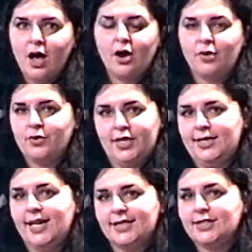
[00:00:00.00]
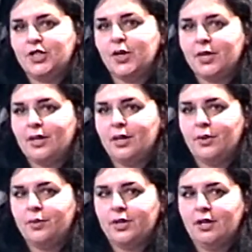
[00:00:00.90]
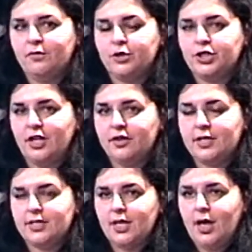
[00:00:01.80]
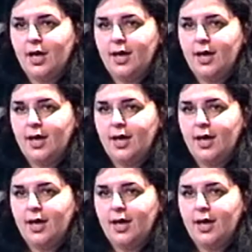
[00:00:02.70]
oh yes, you know, I would love more cherries.